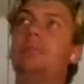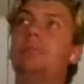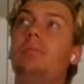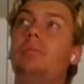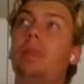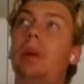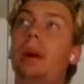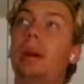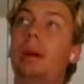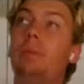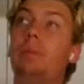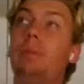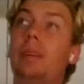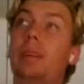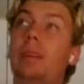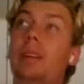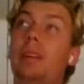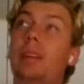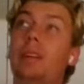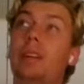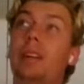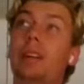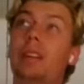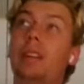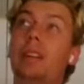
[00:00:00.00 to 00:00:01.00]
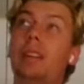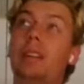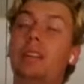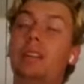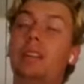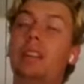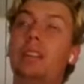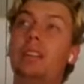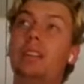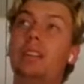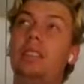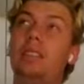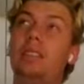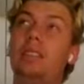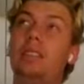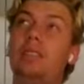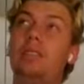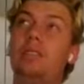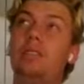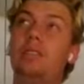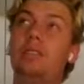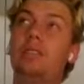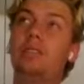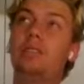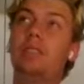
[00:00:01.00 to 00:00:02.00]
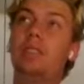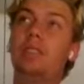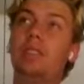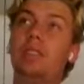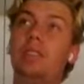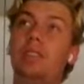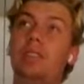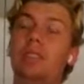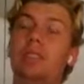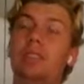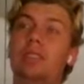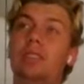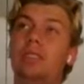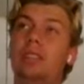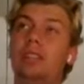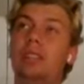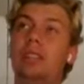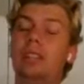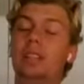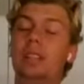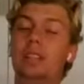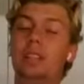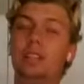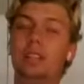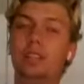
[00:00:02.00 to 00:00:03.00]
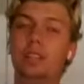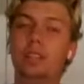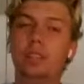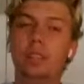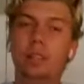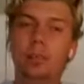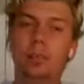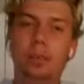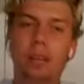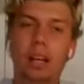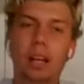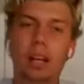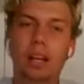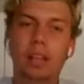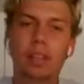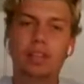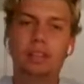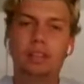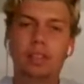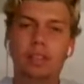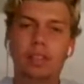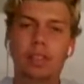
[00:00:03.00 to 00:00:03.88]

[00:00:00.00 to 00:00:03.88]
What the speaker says: my opinion on it, is if when you're doing like a YouTube Live,